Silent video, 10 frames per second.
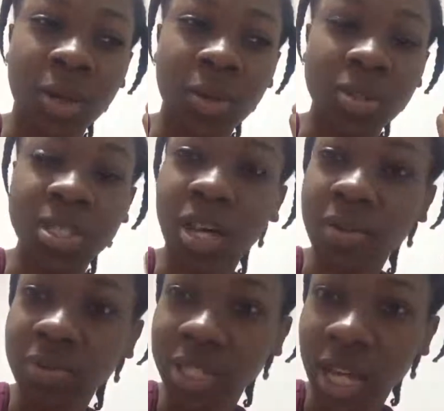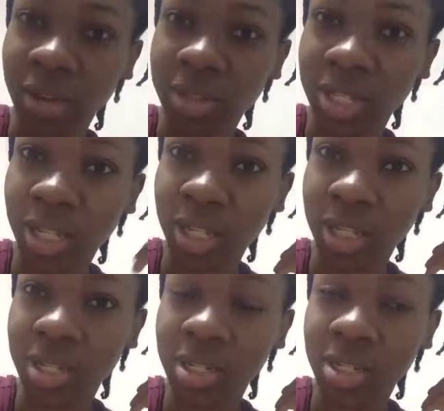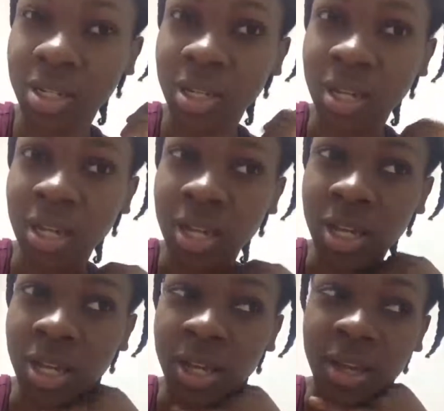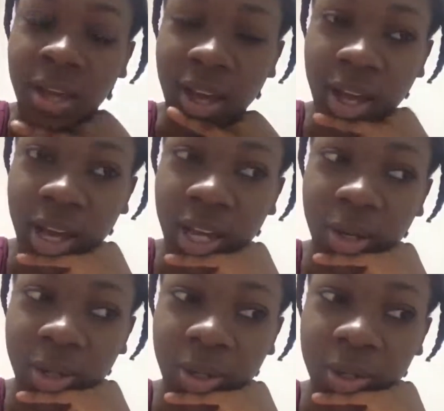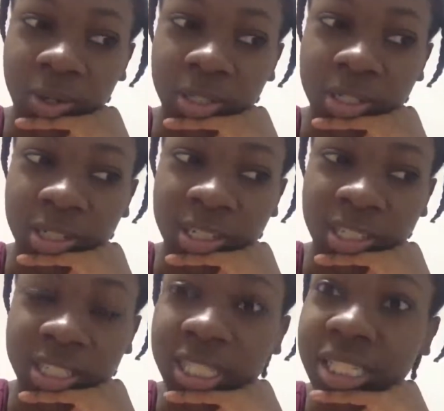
self-doubt and I don't know, just